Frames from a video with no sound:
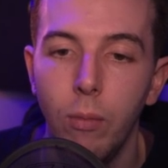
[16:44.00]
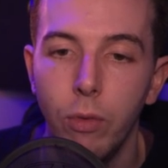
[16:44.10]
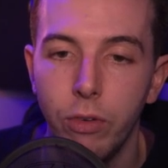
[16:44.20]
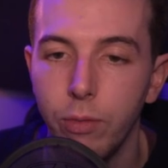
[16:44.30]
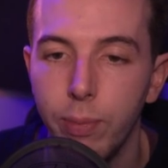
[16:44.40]

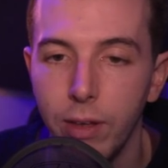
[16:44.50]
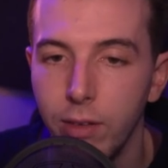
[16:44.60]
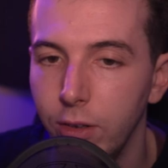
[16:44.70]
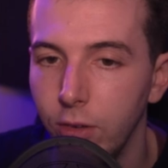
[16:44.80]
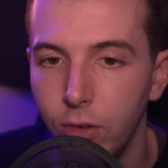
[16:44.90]
which is
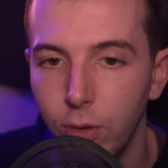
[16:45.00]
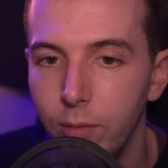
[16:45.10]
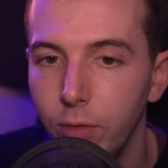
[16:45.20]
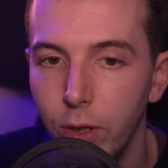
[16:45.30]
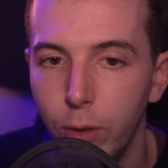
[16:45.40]
basically just your
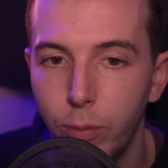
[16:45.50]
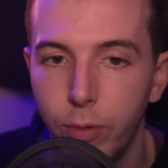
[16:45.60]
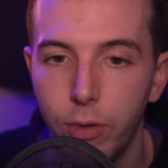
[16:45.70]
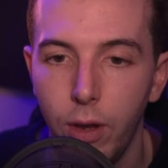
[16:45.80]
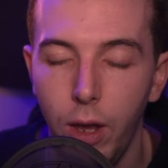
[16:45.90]

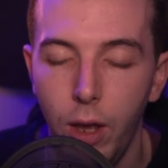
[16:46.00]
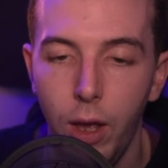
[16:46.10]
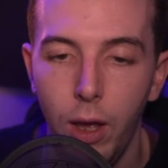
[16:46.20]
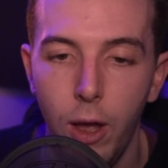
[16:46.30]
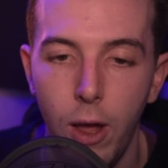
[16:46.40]
envelopes,
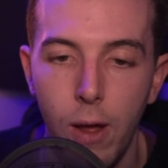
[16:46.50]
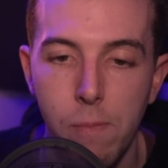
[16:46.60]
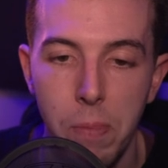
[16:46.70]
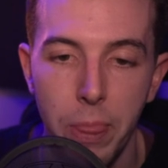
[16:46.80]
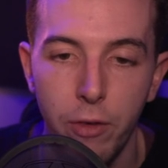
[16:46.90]
a
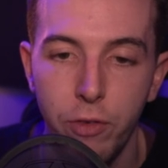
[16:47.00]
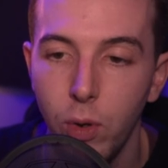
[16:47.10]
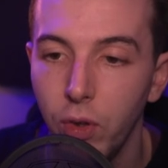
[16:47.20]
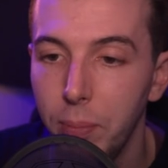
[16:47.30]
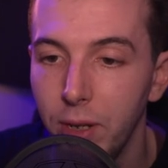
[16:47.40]
few
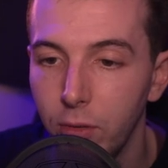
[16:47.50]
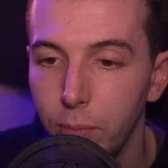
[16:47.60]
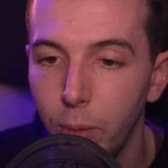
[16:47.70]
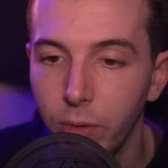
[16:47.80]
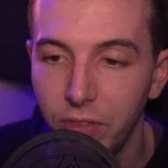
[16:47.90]
other bits and
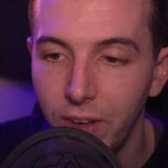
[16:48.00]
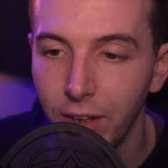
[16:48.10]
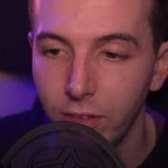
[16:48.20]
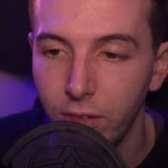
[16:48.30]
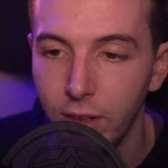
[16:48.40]
bobs,
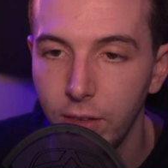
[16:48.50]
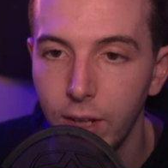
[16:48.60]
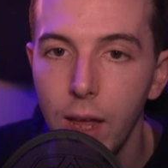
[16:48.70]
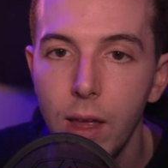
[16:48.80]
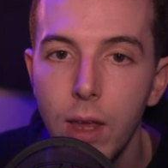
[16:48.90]
effects and things like
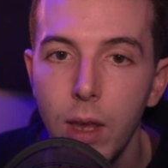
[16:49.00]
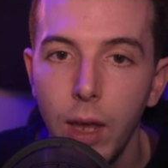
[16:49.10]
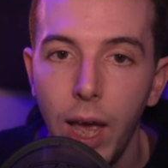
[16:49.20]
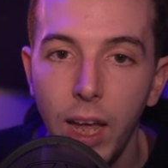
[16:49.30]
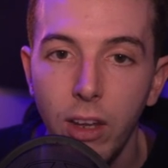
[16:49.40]
that.
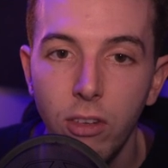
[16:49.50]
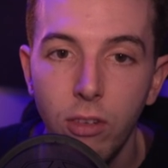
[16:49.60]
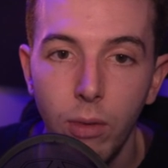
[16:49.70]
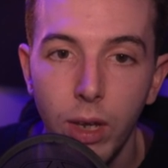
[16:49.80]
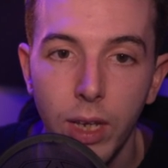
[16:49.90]
And
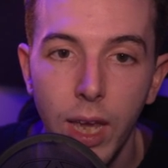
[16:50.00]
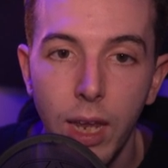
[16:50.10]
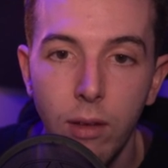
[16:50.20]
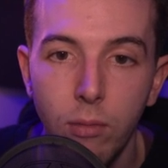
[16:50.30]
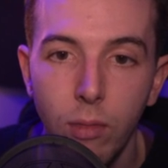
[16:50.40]

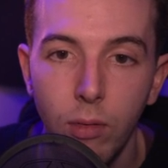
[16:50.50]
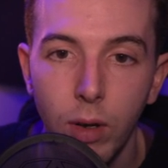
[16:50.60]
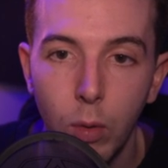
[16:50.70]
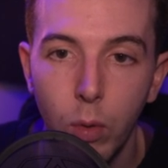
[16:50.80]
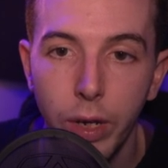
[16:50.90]
again,
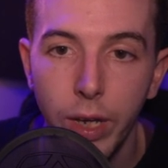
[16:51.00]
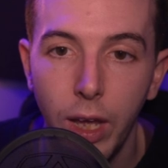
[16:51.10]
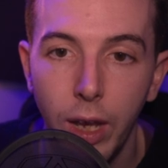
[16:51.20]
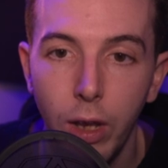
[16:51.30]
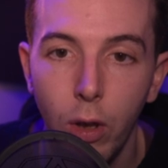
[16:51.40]
quite
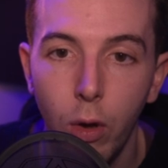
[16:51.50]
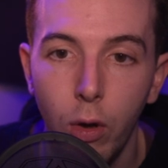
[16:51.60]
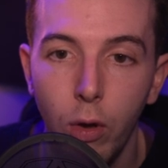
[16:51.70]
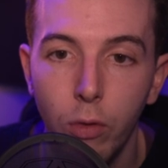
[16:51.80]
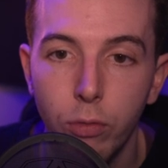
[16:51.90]
a lot
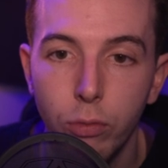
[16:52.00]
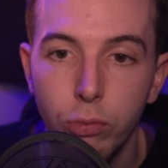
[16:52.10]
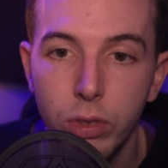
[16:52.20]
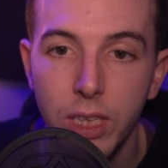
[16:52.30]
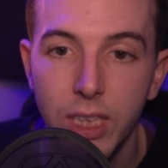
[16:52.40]
of
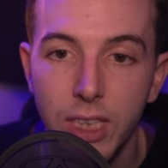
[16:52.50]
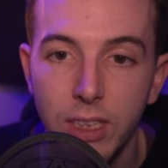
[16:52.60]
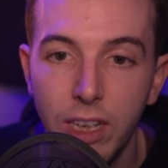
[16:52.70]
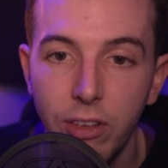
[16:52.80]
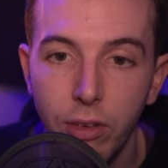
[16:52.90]
really
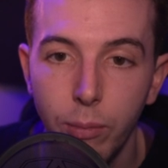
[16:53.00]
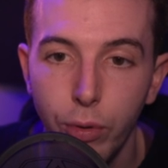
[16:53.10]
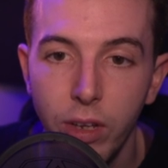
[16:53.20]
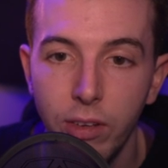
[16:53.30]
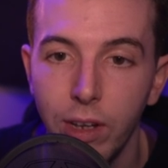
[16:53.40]
decent
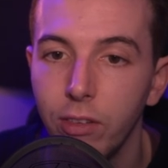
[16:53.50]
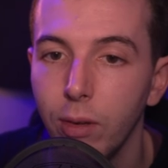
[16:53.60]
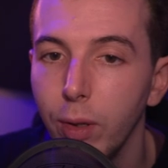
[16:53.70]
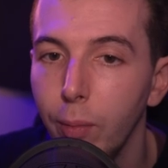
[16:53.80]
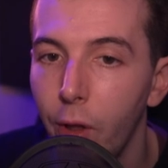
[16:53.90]
presets. Some
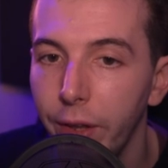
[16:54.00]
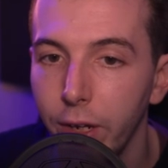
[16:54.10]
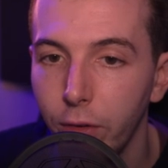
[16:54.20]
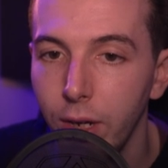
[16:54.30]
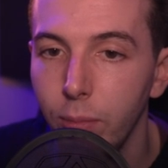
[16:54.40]
of them aren't that
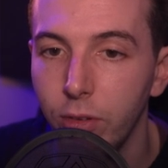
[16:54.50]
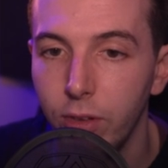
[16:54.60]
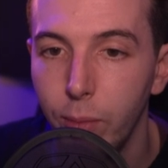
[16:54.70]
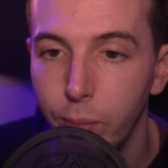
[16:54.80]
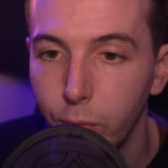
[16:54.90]
great, but
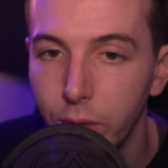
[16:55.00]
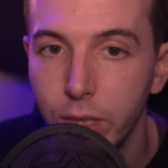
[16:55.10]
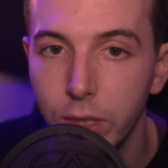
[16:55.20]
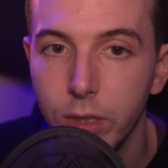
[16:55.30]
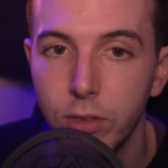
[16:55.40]
some of them are really
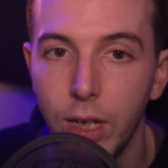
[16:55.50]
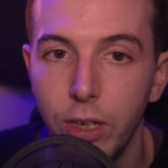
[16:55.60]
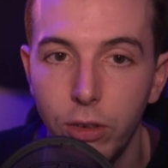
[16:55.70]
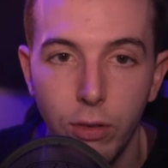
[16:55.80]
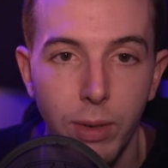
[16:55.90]
good, and
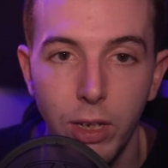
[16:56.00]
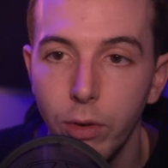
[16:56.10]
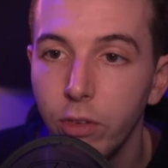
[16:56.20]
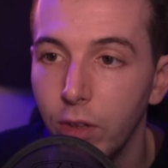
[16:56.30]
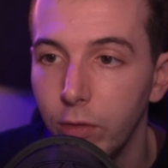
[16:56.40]
you can make your
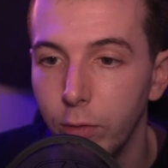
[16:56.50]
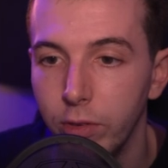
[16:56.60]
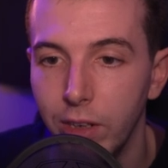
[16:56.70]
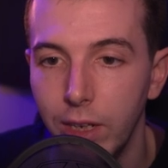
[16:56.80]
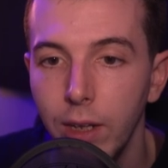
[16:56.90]
own stuff,
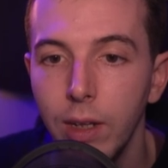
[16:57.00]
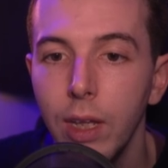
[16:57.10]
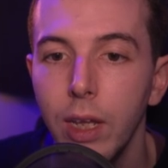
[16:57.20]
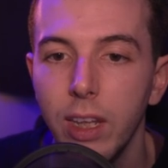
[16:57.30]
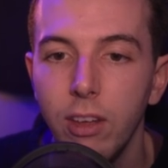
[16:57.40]
obviously.
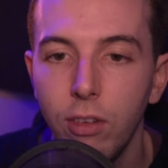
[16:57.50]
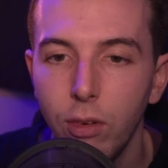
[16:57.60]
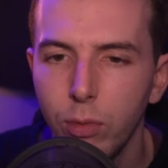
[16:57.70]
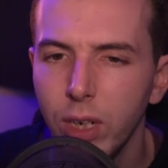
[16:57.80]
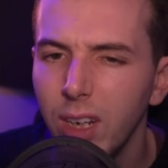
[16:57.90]
This is a
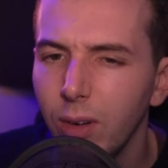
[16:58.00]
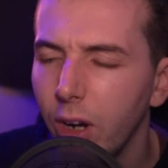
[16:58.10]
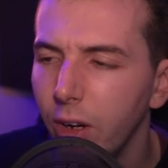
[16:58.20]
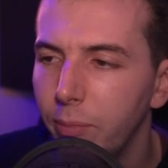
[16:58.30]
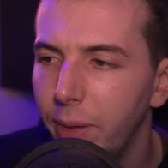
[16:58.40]
really
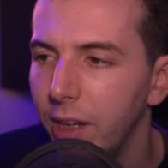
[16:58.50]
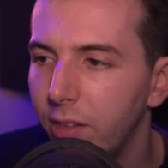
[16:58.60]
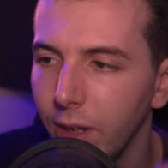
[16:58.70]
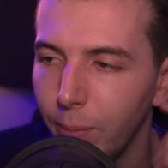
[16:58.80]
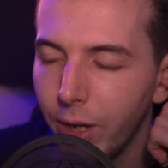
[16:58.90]
kind of
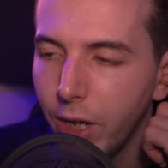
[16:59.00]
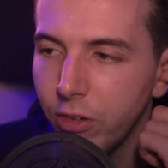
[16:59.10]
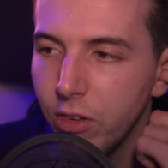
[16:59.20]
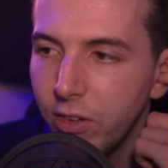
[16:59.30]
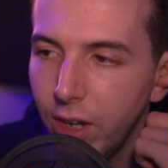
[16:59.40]
basic
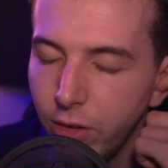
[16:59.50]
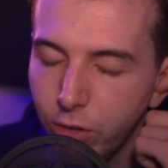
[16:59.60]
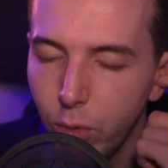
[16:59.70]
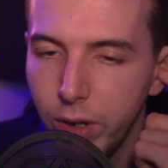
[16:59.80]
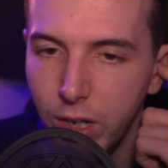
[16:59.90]
percussion sound. It's
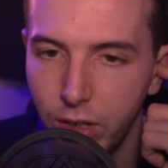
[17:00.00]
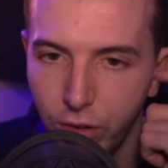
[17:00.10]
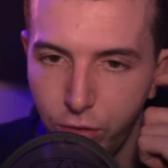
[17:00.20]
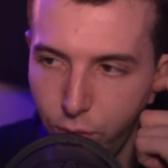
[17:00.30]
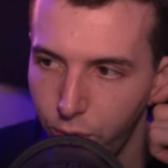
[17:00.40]
quite
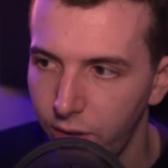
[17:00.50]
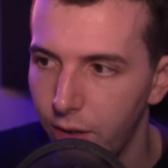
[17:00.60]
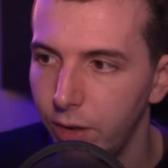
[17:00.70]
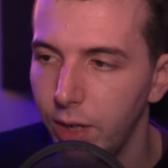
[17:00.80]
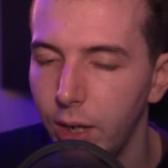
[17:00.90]
industrial
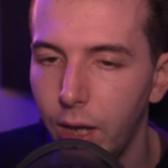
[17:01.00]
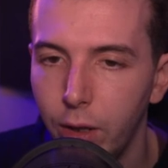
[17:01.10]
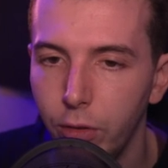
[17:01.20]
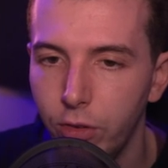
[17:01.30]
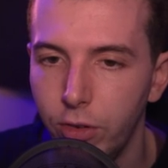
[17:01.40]
sounding, and
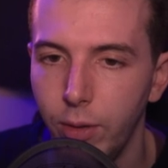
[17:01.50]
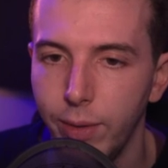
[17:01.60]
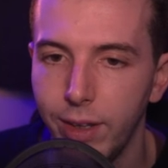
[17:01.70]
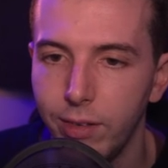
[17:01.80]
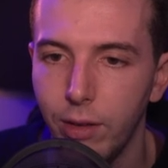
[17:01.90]
I'll just show you what
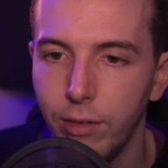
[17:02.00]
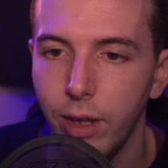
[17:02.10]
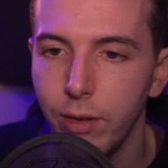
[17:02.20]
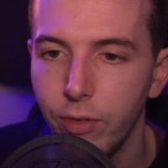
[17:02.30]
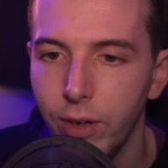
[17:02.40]
that sounds
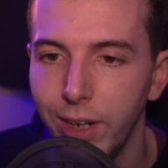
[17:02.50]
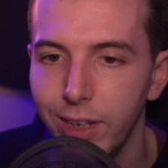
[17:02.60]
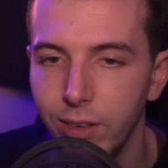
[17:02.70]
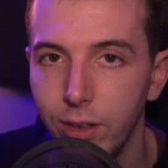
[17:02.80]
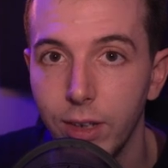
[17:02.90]
like finally
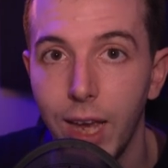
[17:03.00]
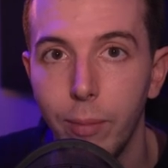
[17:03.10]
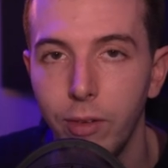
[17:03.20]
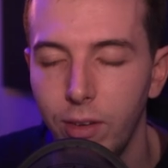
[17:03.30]
to cap this